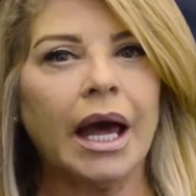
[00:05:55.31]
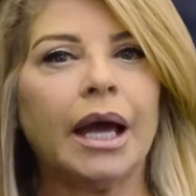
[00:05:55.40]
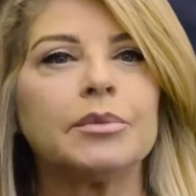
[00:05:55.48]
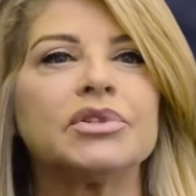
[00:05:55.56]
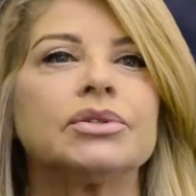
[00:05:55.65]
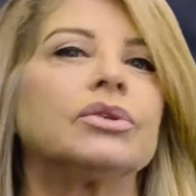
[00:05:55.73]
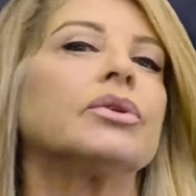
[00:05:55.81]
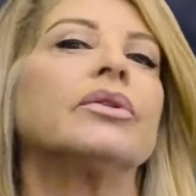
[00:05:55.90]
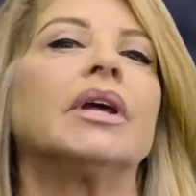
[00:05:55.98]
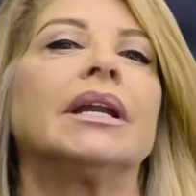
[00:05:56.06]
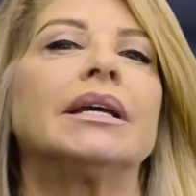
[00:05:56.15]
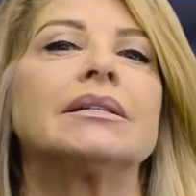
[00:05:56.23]
I'm sure
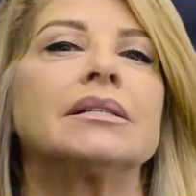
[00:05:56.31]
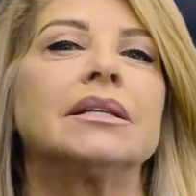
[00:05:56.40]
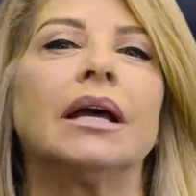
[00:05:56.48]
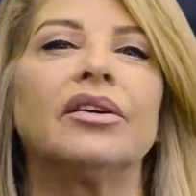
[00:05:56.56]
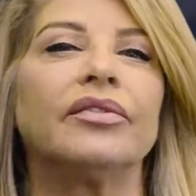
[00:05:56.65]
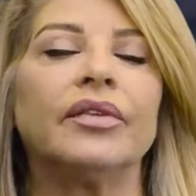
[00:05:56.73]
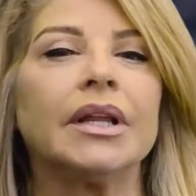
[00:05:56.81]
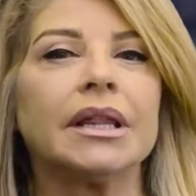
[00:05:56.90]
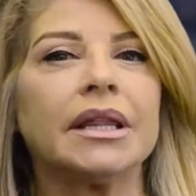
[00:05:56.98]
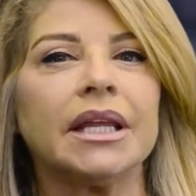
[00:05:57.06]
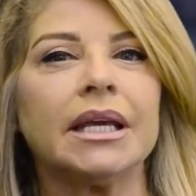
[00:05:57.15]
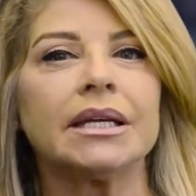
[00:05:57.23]
that it's not a fun
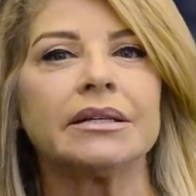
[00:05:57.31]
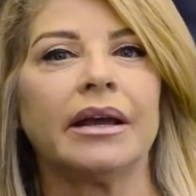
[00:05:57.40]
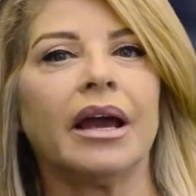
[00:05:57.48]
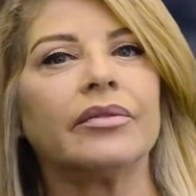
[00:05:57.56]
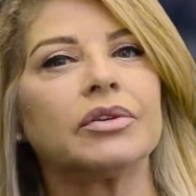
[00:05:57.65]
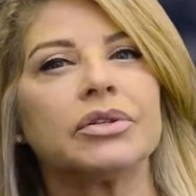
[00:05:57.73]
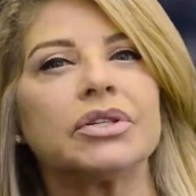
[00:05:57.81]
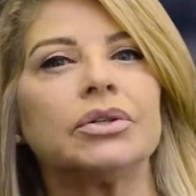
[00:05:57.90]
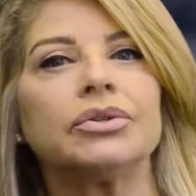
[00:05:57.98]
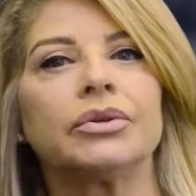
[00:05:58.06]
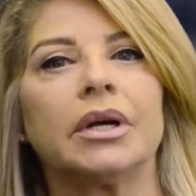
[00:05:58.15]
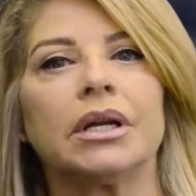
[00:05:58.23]
thing to have your
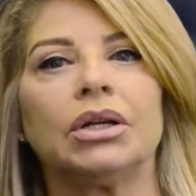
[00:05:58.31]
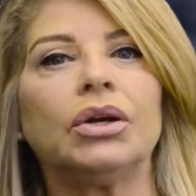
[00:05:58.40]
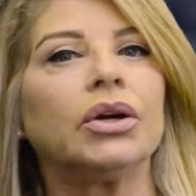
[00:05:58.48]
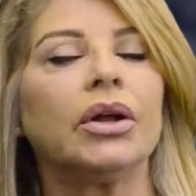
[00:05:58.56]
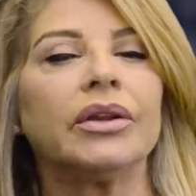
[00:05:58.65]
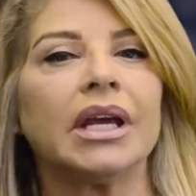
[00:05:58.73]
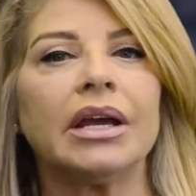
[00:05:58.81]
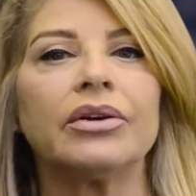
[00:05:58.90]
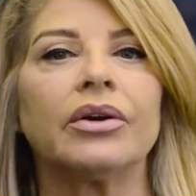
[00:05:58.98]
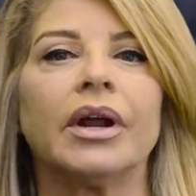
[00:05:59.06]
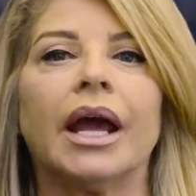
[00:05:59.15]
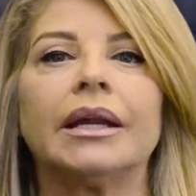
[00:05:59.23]
children look on the
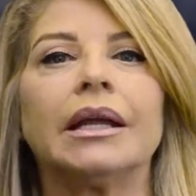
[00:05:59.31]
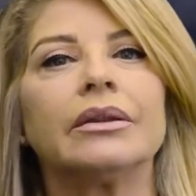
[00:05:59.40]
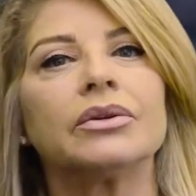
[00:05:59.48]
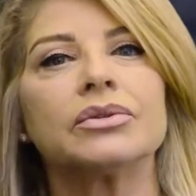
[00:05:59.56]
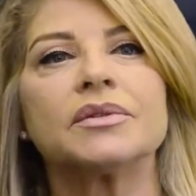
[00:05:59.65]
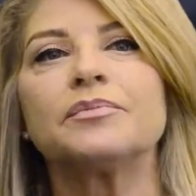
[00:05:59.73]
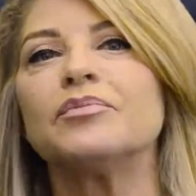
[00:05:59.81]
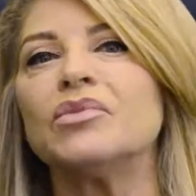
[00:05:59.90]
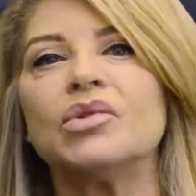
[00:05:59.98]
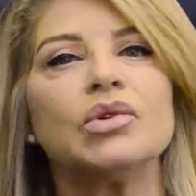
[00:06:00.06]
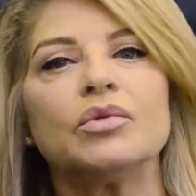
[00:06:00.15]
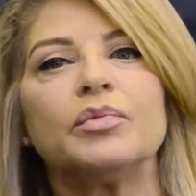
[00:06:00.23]
internet and there's
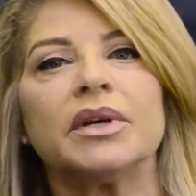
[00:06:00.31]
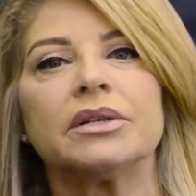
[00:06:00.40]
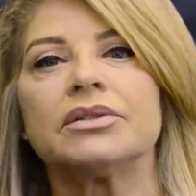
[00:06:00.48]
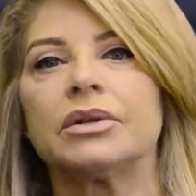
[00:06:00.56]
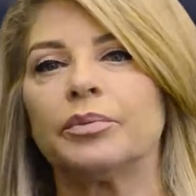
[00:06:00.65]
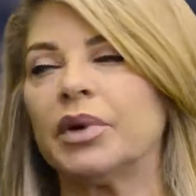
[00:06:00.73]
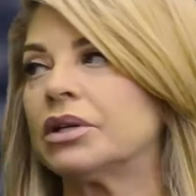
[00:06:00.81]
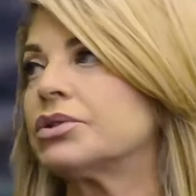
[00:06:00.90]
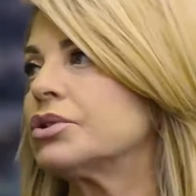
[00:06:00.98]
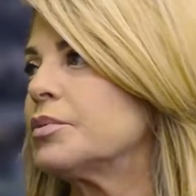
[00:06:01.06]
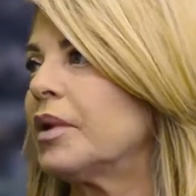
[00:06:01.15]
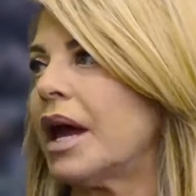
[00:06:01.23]
nude
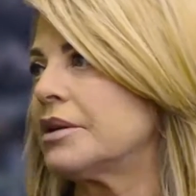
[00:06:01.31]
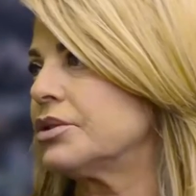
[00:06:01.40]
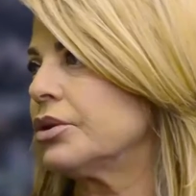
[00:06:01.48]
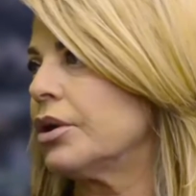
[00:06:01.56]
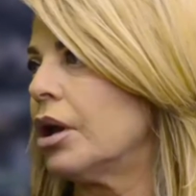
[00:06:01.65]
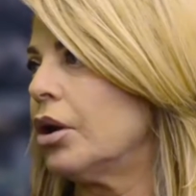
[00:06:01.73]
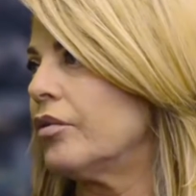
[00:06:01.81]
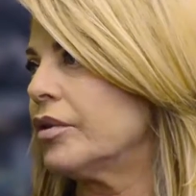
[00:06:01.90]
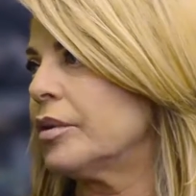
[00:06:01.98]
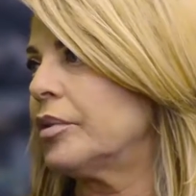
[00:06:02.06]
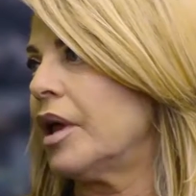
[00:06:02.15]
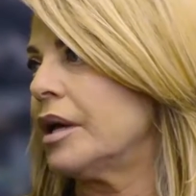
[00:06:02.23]
pictures plastered all over
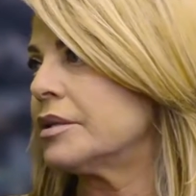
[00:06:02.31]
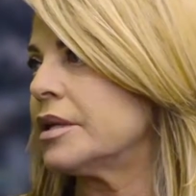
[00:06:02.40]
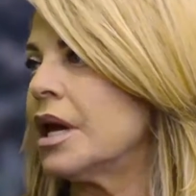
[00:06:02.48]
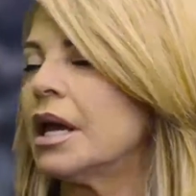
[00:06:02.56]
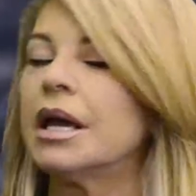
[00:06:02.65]
the place.